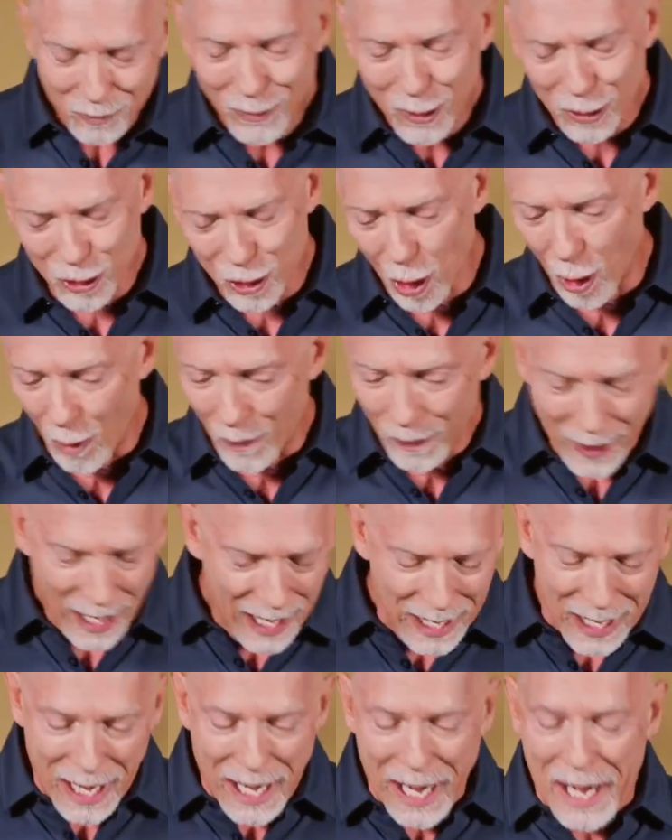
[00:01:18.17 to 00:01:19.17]
So
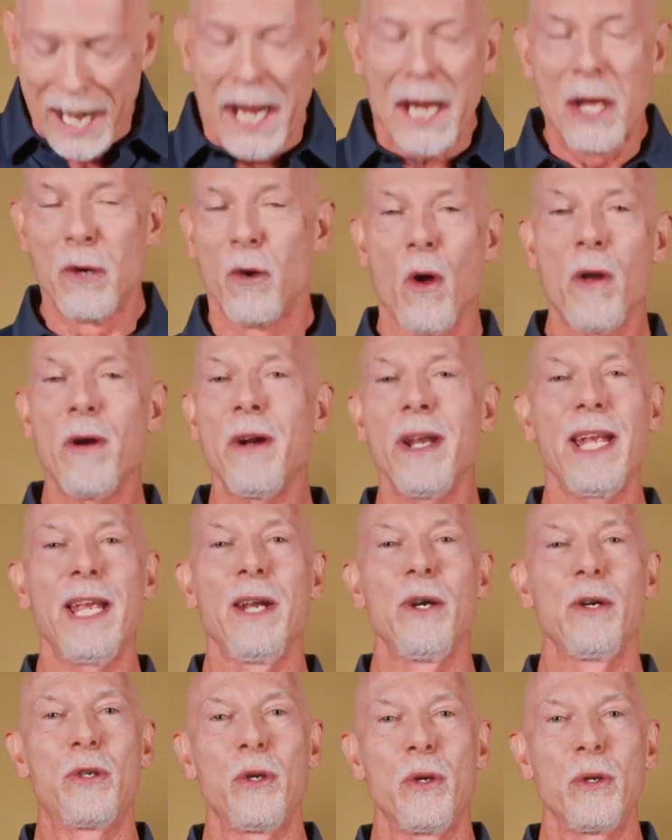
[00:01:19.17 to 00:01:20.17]
in order to
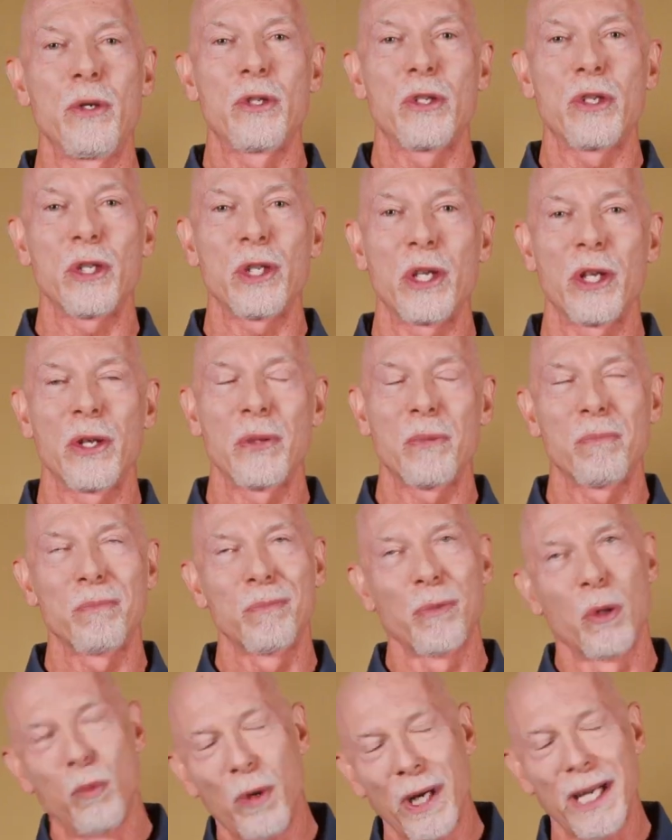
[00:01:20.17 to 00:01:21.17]
introduce
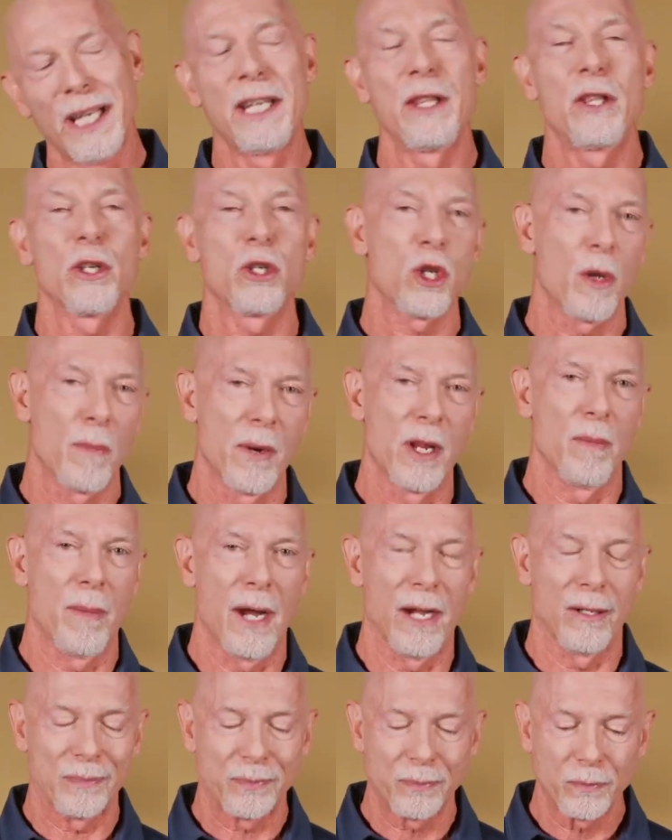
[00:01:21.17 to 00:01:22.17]
really the Sermon on the
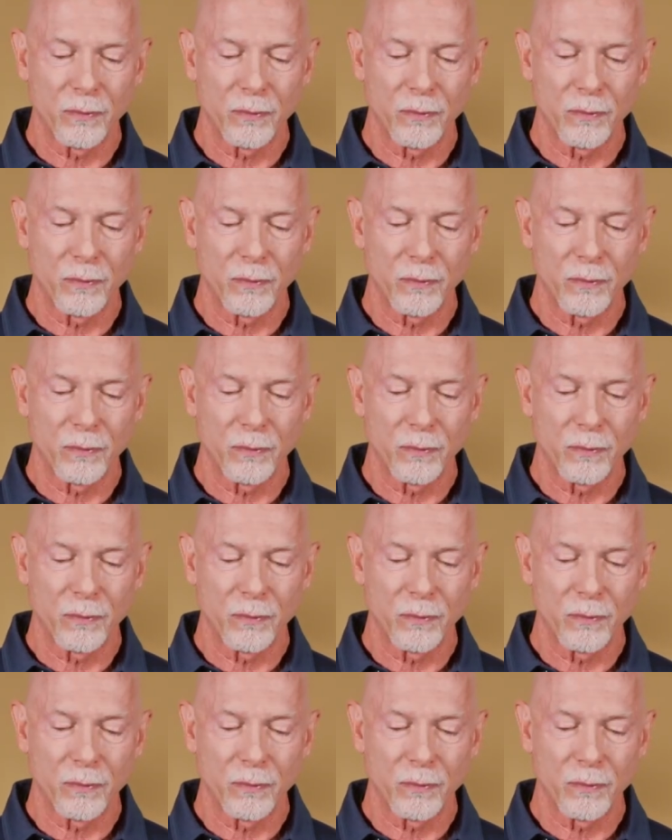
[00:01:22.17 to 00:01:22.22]
Mount,